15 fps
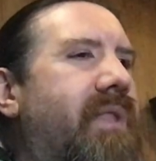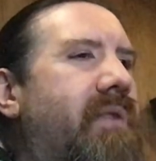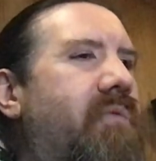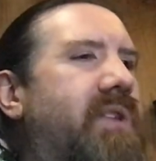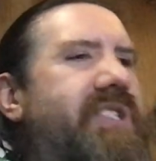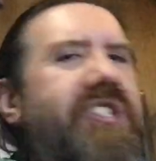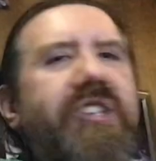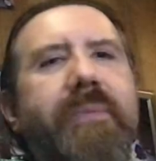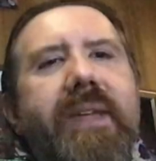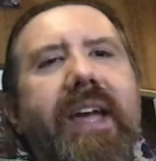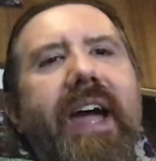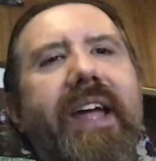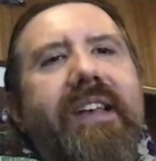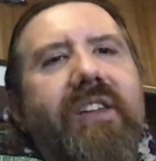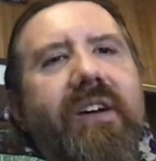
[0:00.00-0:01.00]
wasn't something
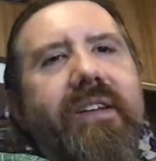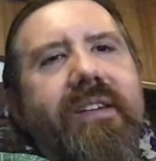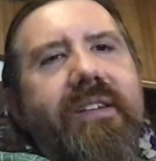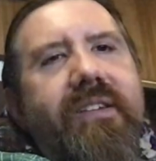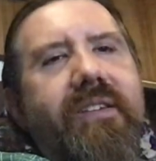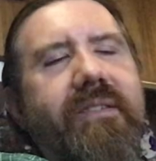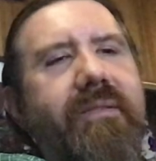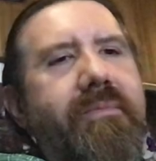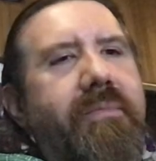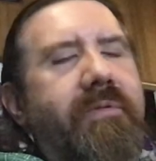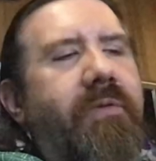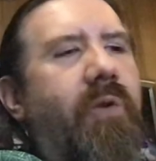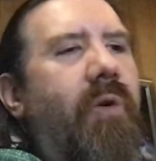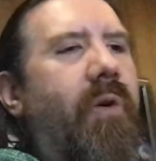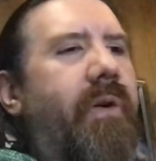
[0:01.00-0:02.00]
I had done
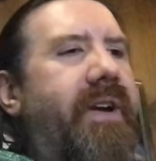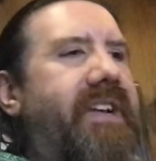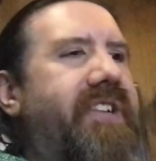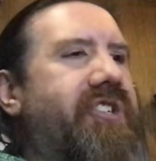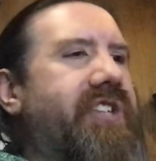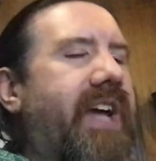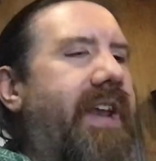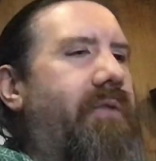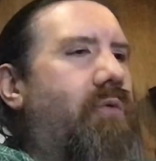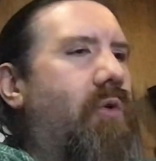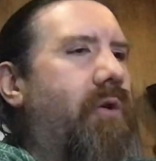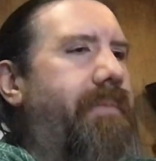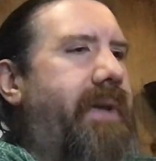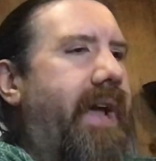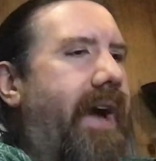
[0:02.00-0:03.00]
before, and it just kind of
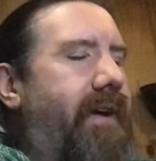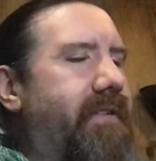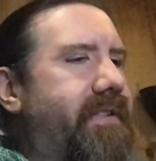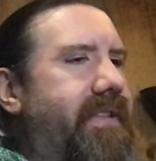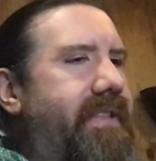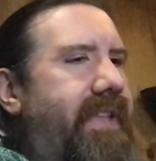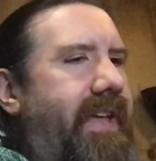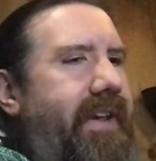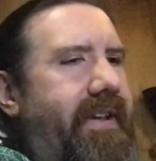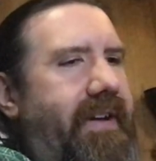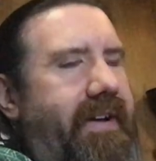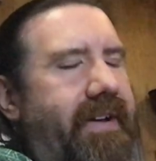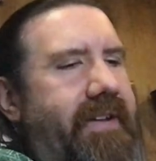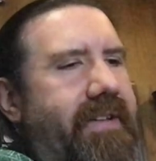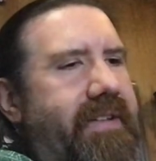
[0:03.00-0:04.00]
wore me out. And
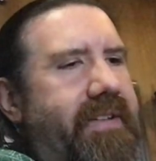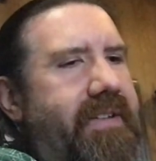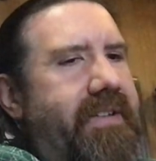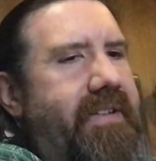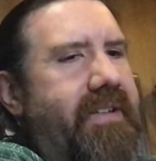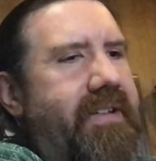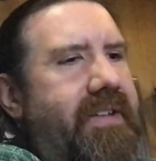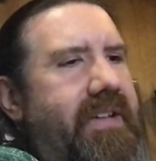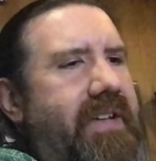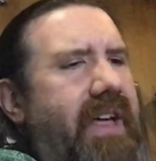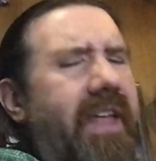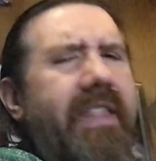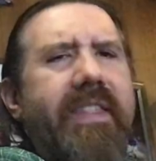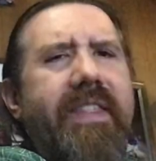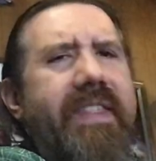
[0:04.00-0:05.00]
then,
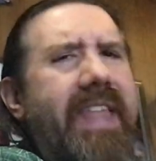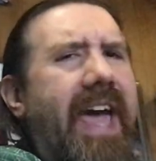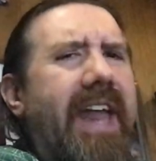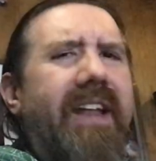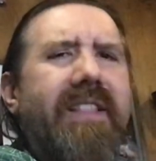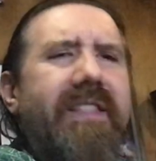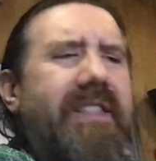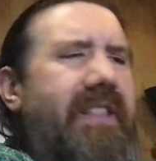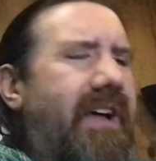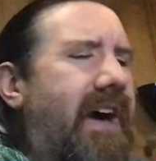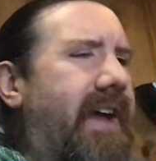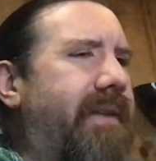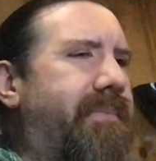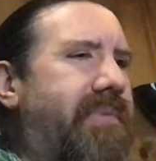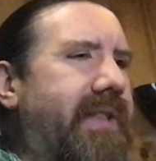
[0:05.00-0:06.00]
other than that, a
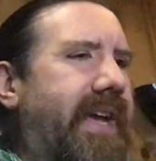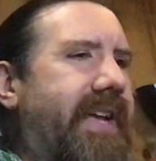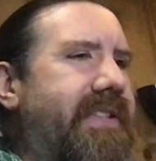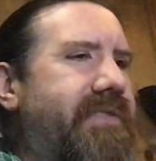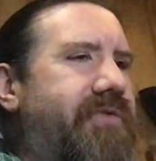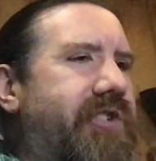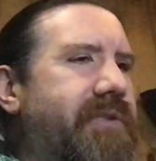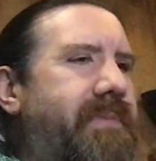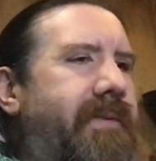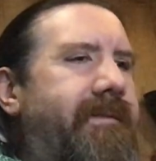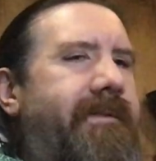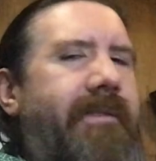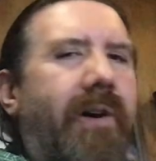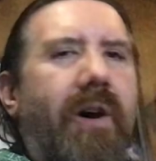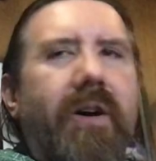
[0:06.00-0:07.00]
lot of plans have just been
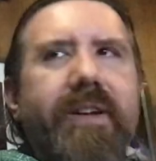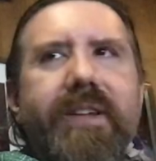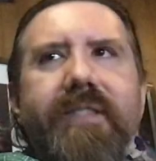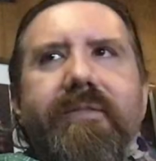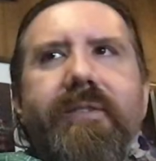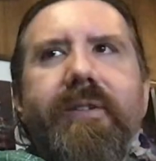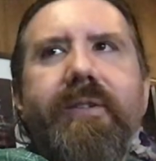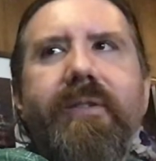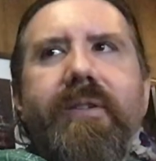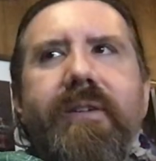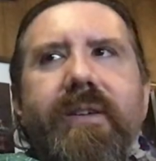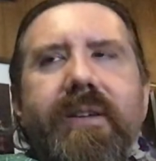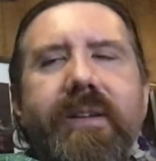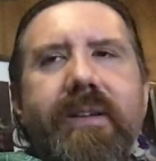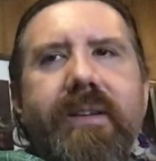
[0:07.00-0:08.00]
falling through.
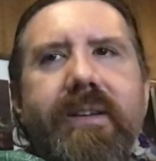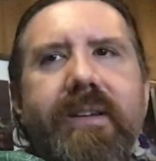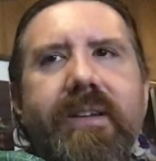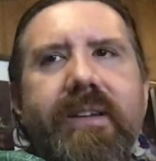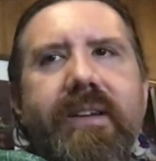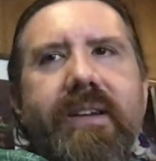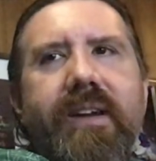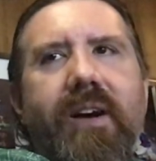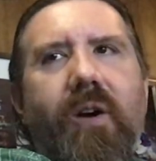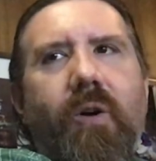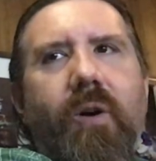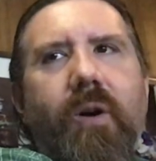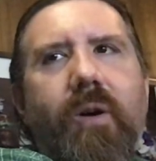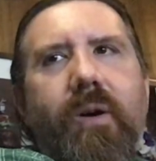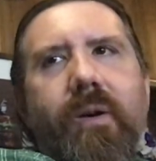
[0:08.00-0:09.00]

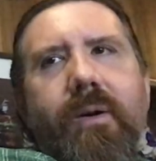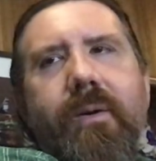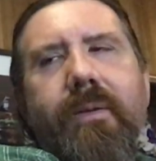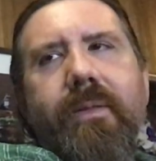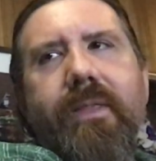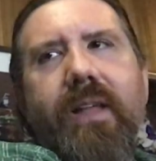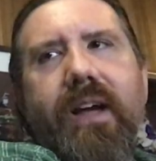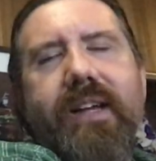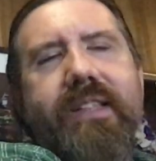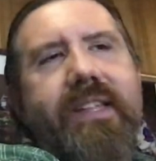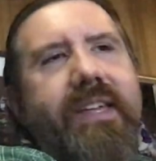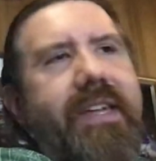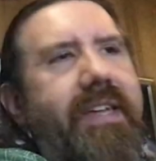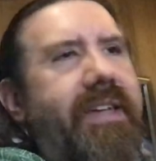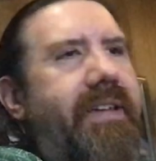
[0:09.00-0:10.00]
Oh,
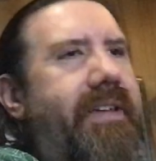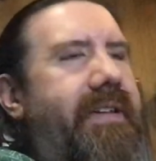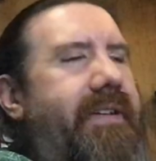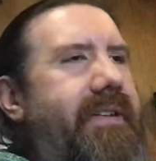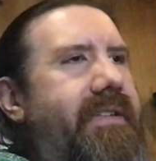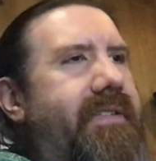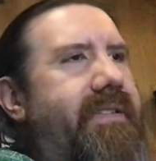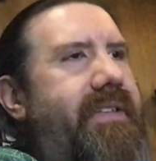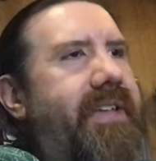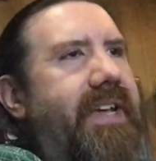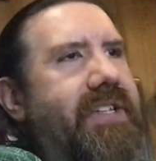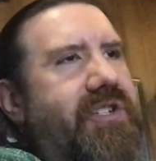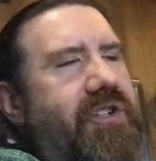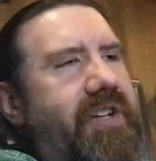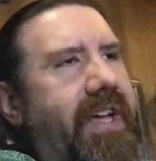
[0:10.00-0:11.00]
luckily,
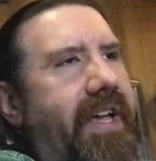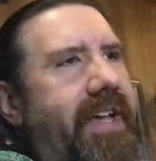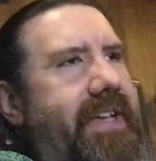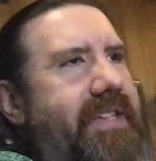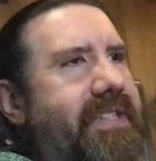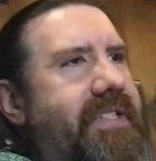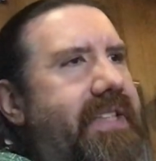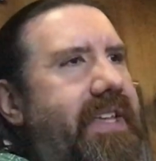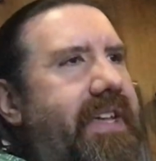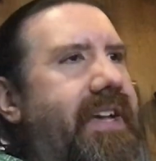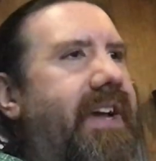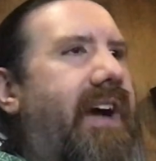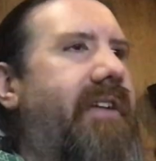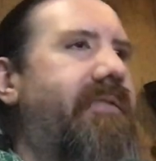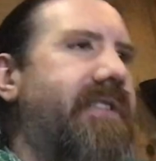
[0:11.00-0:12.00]
yesterday's thing
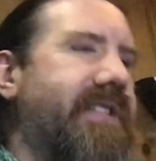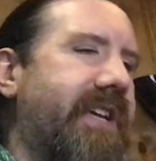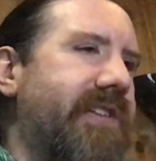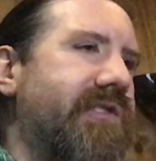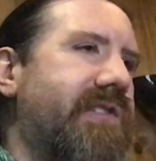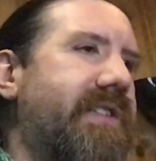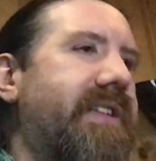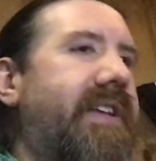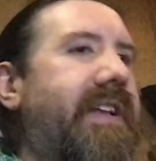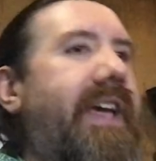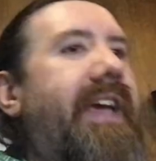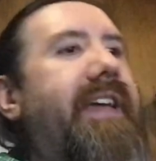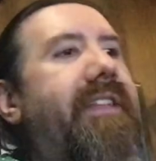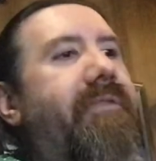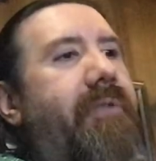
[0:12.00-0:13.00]
got rescheduled to
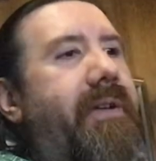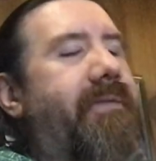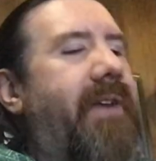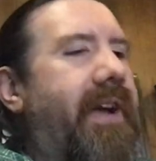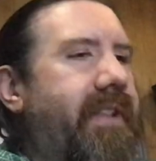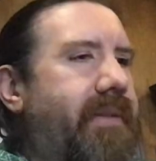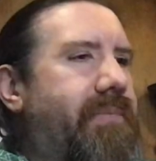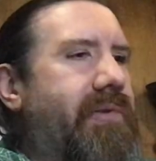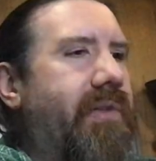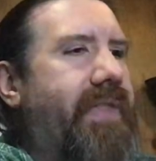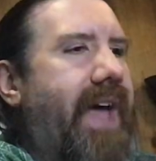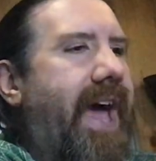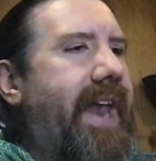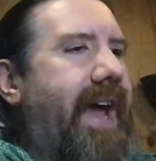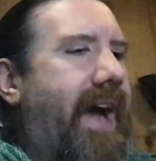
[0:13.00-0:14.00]
today, and we finally pulled
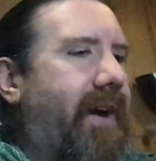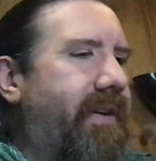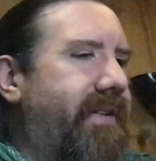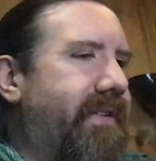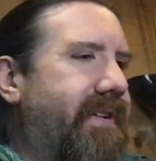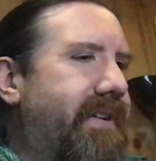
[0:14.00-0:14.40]
that out.